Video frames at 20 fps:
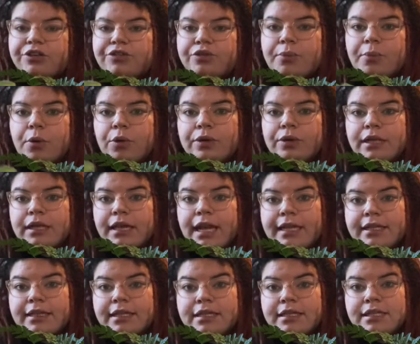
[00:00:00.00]
remotely like
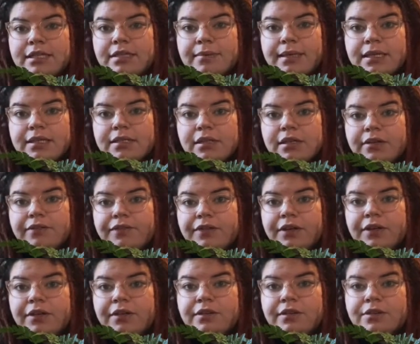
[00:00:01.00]
this to be a tongue
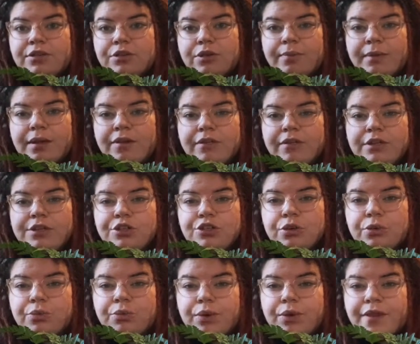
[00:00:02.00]
fern. So I'm not really sure
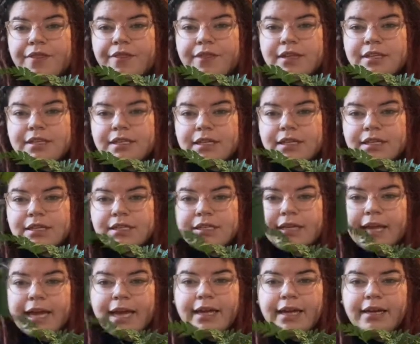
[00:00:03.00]
what this is
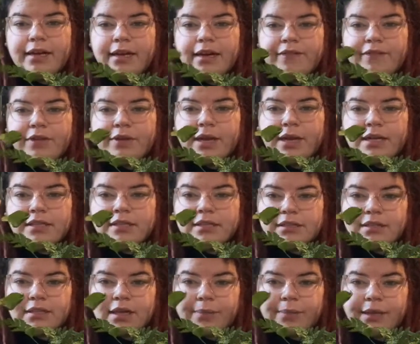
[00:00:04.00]
yet. If you guys can
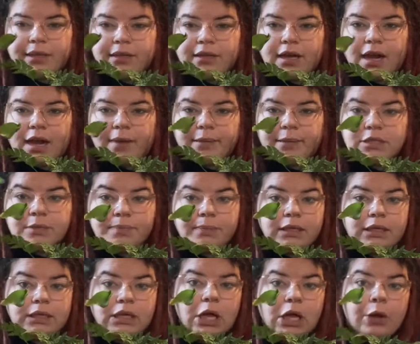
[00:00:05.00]
tell me in the comments
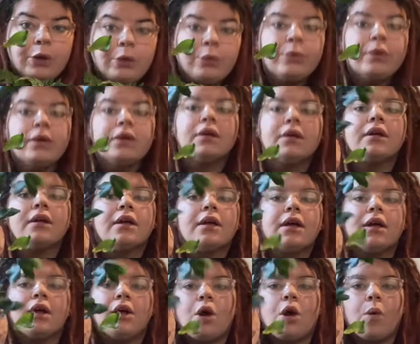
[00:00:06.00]
below
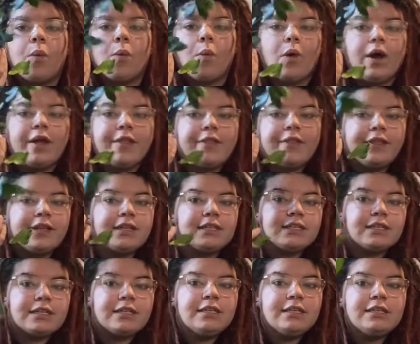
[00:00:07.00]
what this
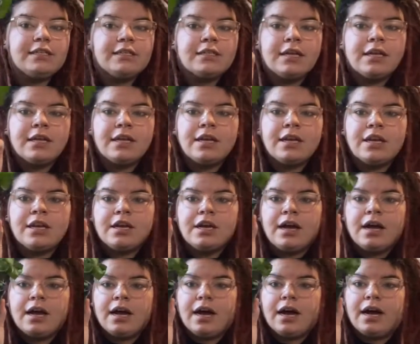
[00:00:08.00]
is.
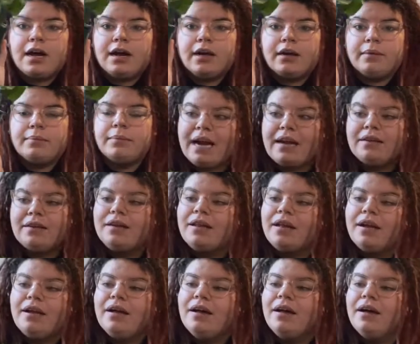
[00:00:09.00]
I
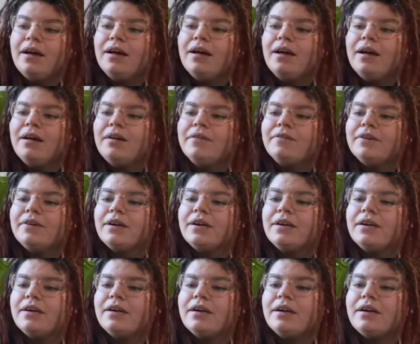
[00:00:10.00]
love
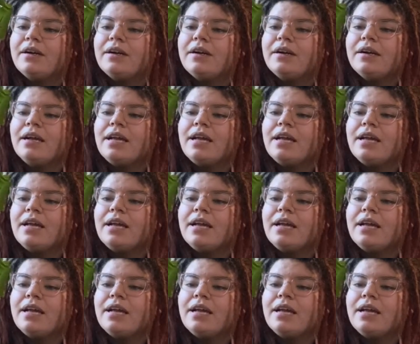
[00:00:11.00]
her.